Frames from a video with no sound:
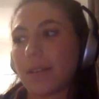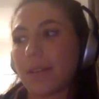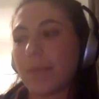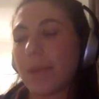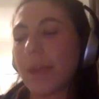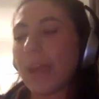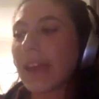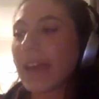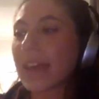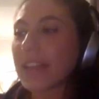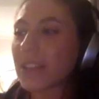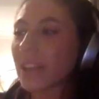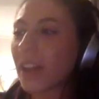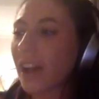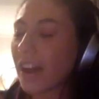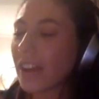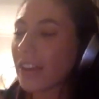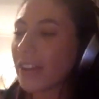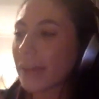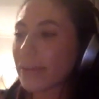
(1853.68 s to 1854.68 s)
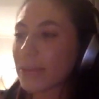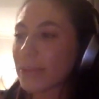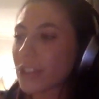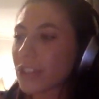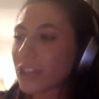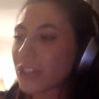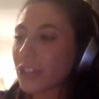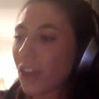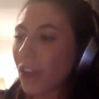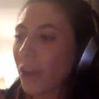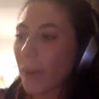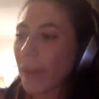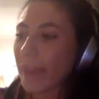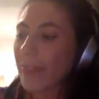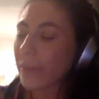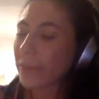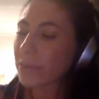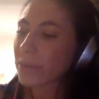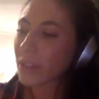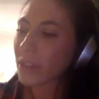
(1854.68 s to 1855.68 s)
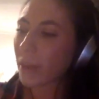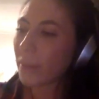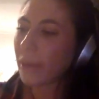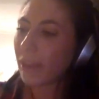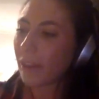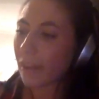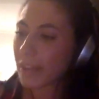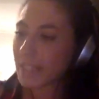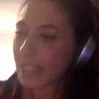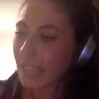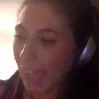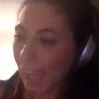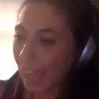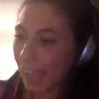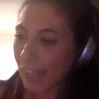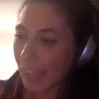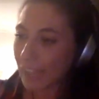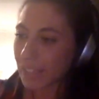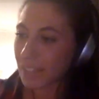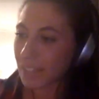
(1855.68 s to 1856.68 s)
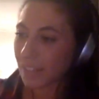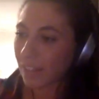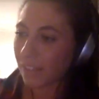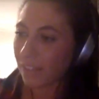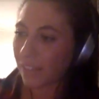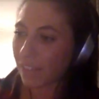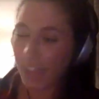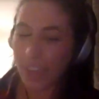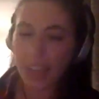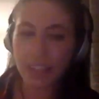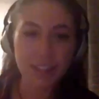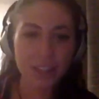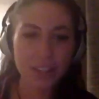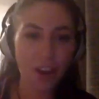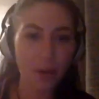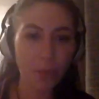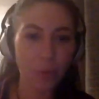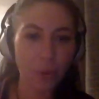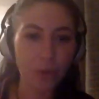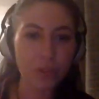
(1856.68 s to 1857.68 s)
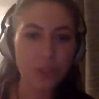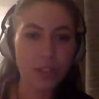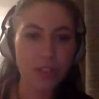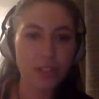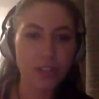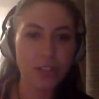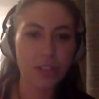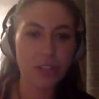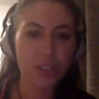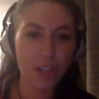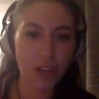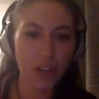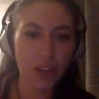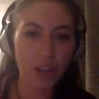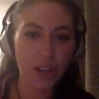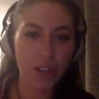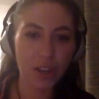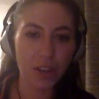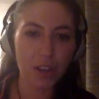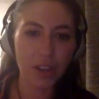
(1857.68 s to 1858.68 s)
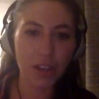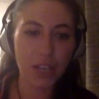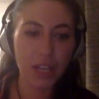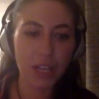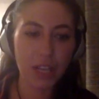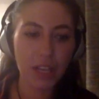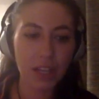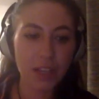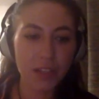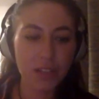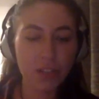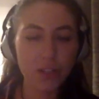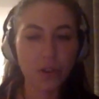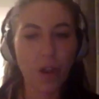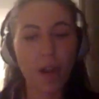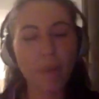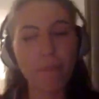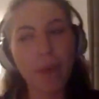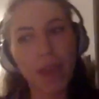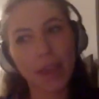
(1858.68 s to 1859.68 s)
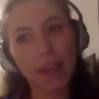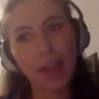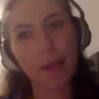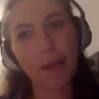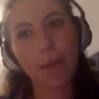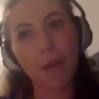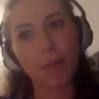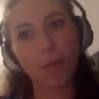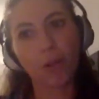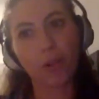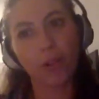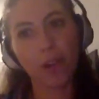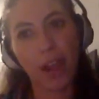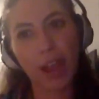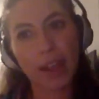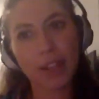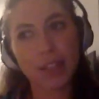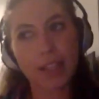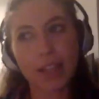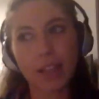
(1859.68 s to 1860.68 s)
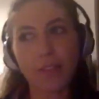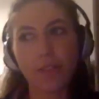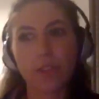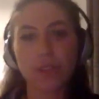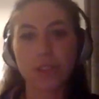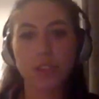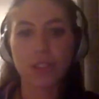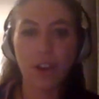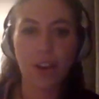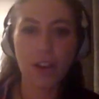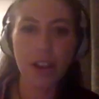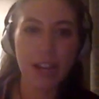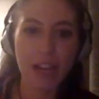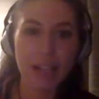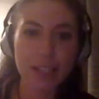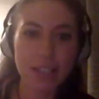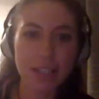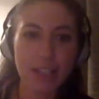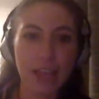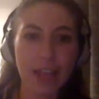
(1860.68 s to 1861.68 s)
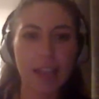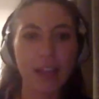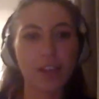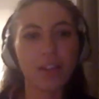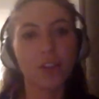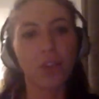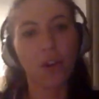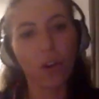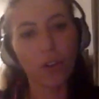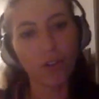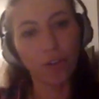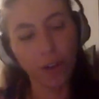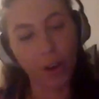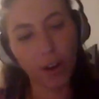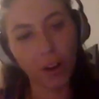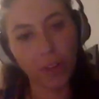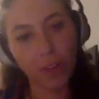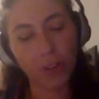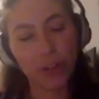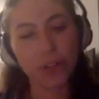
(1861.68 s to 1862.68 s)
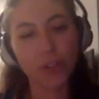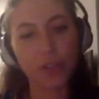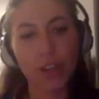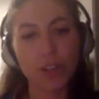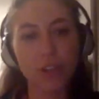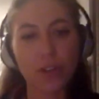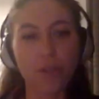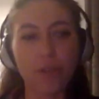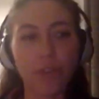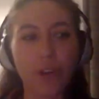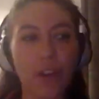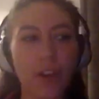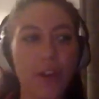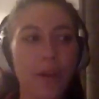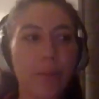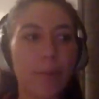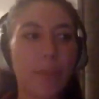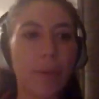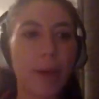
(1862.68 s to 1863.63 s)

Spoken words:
But it was just so weird. There were so many ideas of things that I wanted to do to try and make it a bit more creative or stylistic and not follow the traditional route.